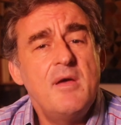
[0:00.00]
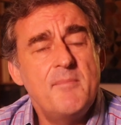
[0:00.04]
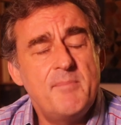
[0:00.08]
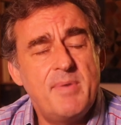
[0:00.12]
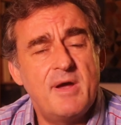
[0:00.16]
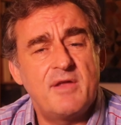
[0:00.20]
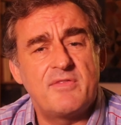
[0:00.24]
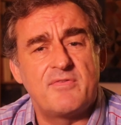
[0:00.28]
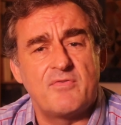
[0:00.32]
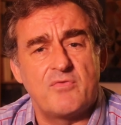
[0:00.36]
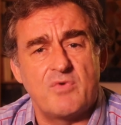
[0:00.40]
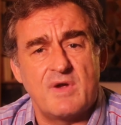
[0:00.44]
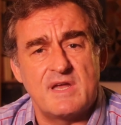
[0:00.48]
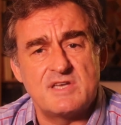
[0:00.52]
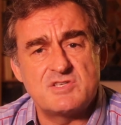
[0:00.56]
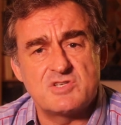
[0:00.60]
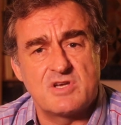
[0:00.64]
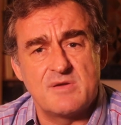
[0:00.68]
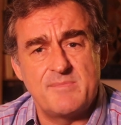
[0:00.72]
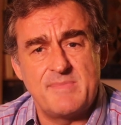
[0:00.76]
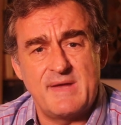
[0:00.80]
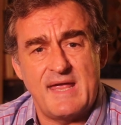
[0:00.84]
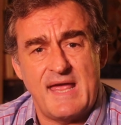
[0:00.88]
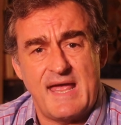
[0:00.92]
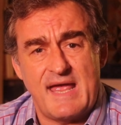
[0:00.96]
both of which
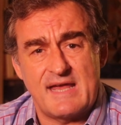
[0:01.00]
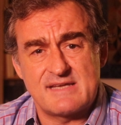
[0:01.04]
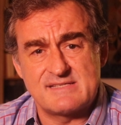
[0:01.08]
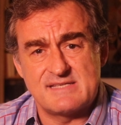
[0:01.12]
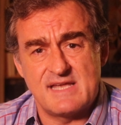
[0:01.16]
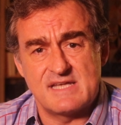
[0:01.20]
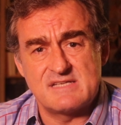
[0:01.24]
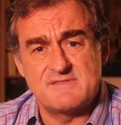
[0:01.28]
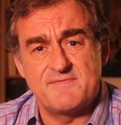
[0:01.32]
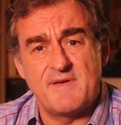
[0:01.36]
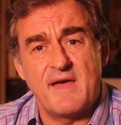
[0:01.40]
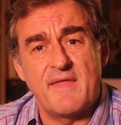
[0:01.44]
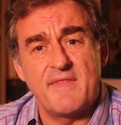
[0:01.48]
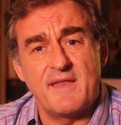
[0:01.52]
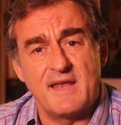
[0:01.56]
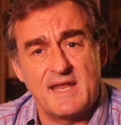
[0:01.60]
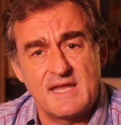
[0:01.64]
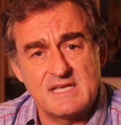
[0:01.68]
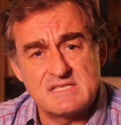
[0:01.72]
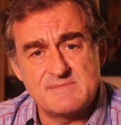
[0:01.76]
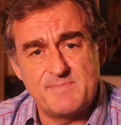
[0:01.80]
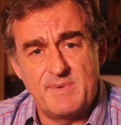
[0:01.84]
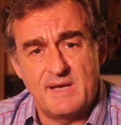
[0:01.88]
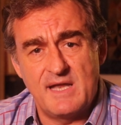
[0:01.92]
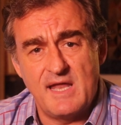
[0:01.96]
can be accessed via the
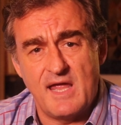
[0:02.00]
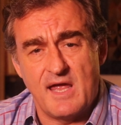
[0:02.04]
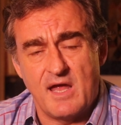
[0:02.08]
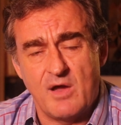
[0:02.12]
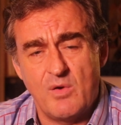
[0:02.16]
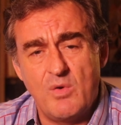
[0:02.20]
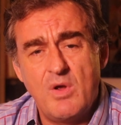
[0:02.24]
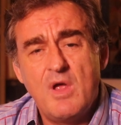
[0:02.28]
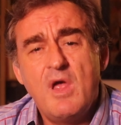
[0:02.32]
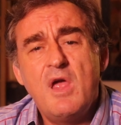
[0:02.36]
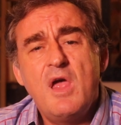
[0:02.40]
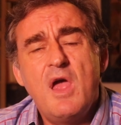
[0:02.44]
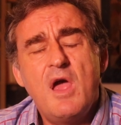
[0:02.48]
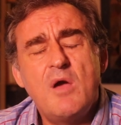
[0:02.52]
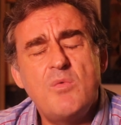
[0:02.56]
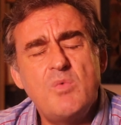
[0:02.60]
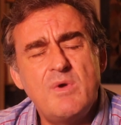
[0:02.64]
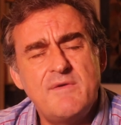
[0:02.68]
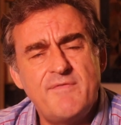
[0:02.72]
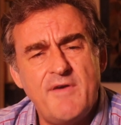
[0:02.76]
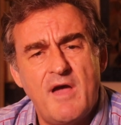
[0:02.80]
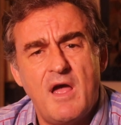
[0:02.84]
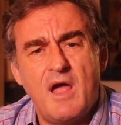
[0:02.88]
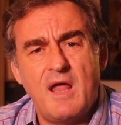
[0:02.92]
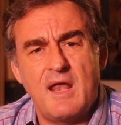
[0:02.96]
links below, and
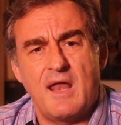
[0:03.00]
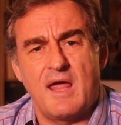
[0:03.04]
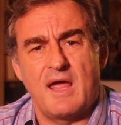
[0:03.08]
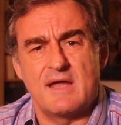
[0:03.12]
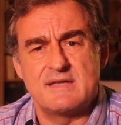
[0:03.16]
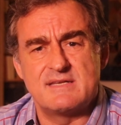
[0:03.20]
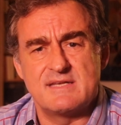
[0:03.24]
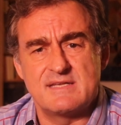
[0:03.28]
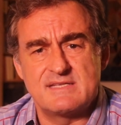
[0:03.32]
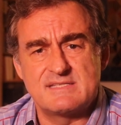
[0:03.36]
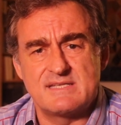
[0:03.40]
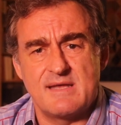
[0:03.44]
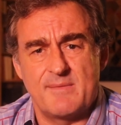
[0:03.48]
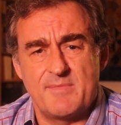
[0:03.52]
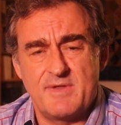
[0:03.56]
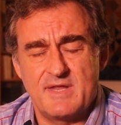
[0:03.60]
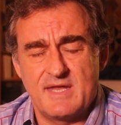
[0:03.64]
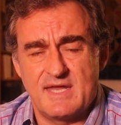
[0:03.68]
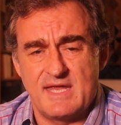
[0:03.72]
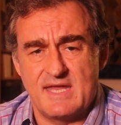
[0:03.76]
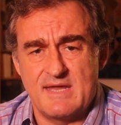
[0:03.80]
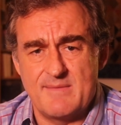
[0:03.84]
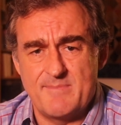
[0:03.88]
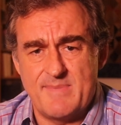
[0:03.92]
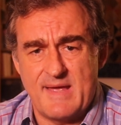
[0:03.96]
we've highlighted some of the key